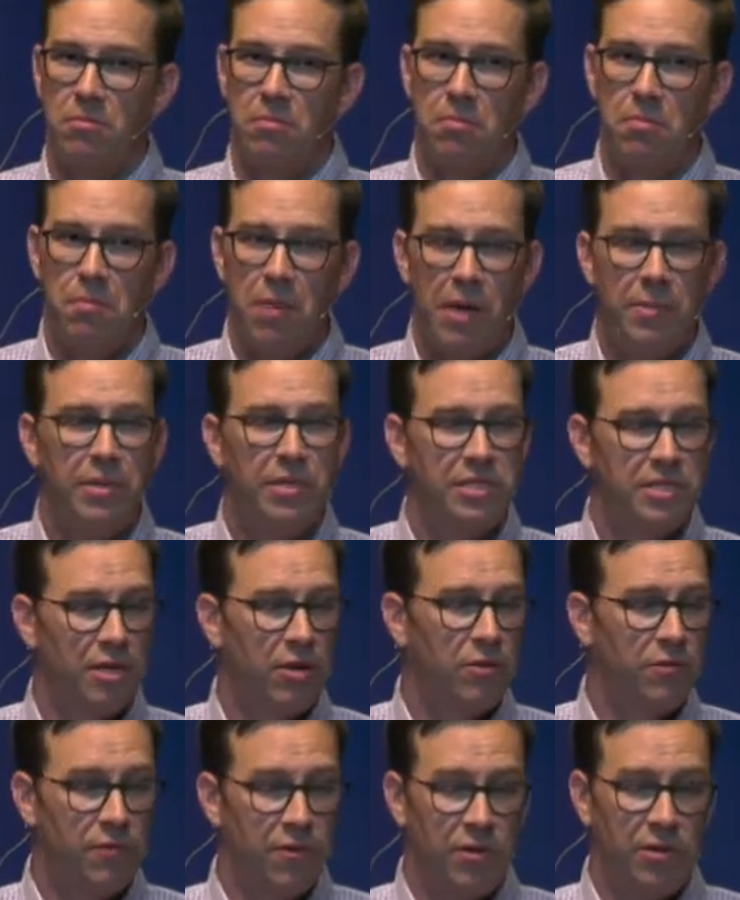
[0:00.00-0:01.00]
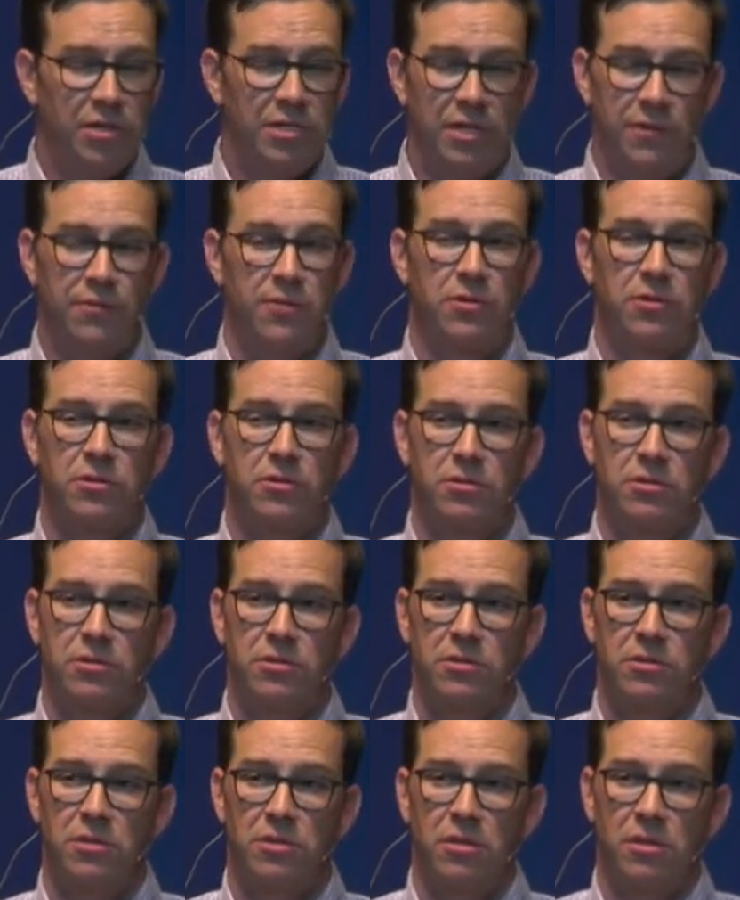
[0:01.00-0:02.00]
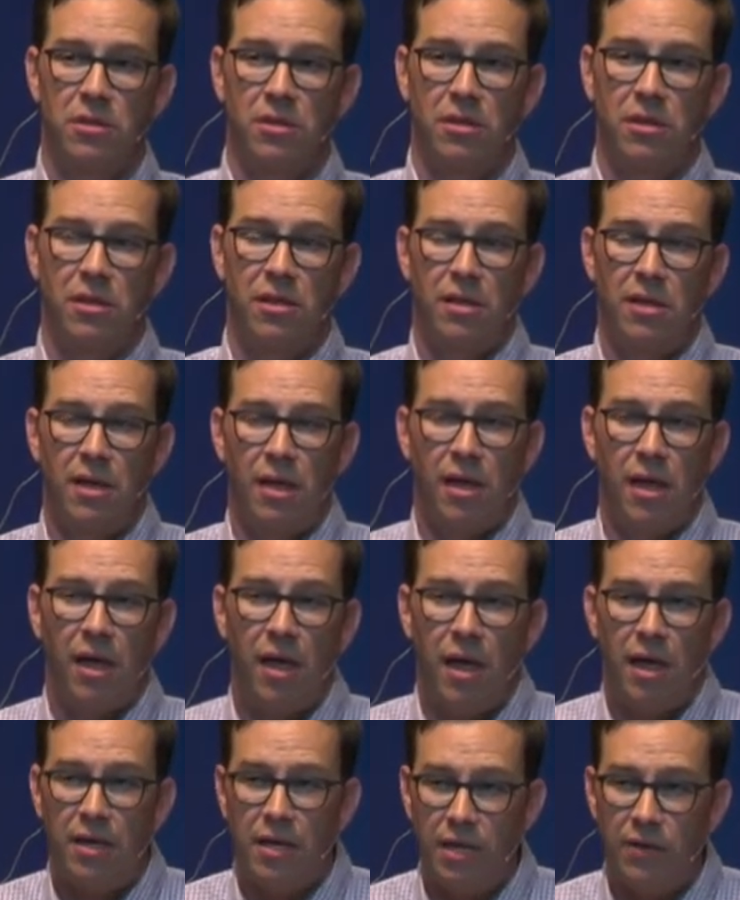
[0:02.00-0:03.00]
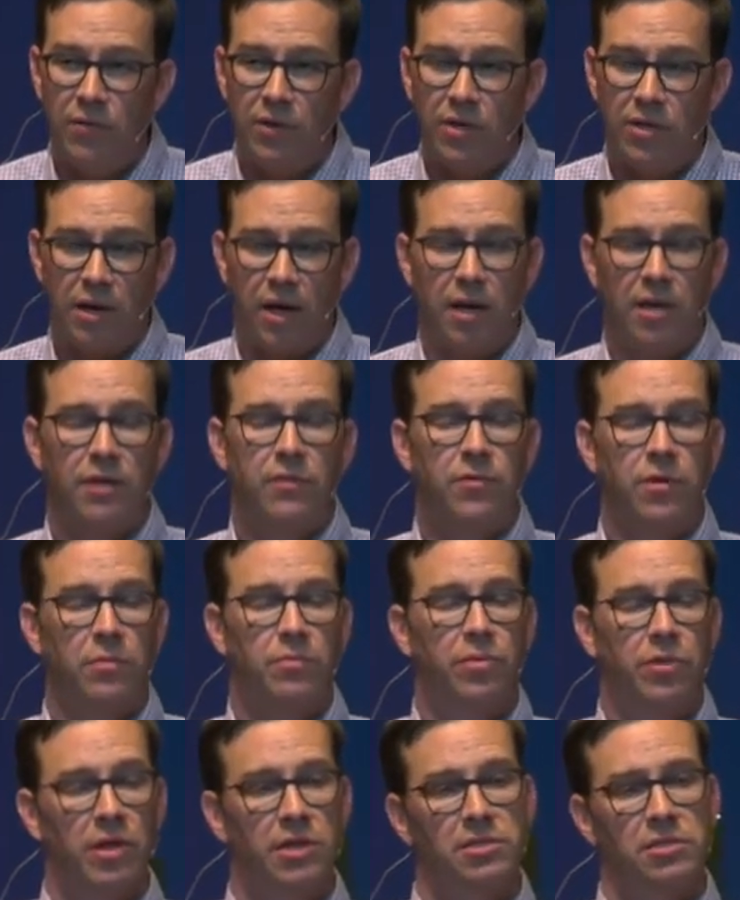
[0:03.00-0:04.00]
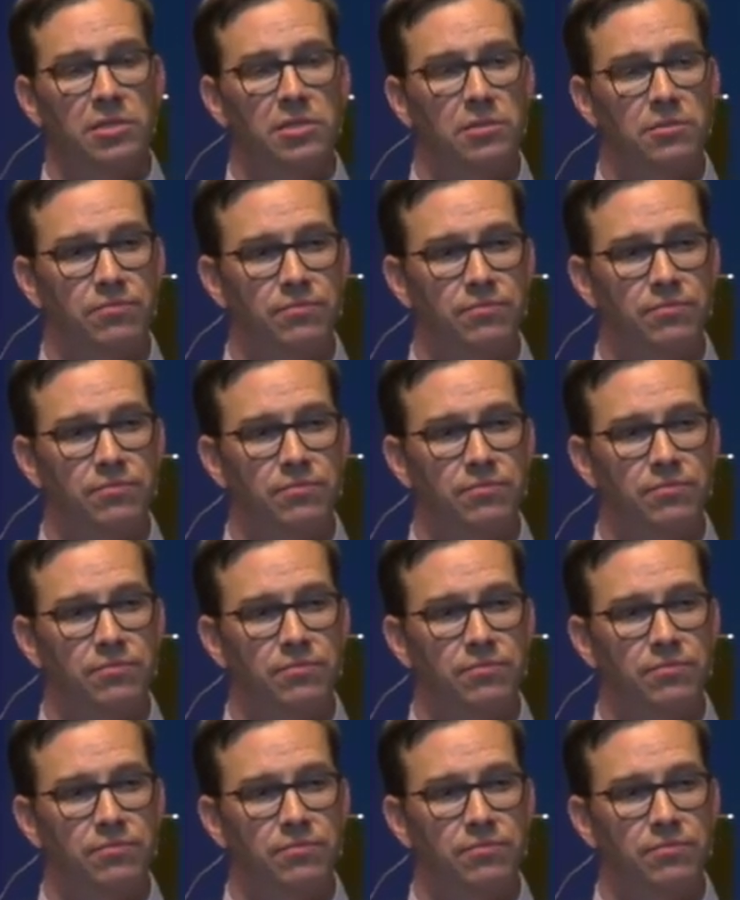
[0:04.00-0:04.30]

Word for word: maybe sound very difficult and even kind of unpleasant.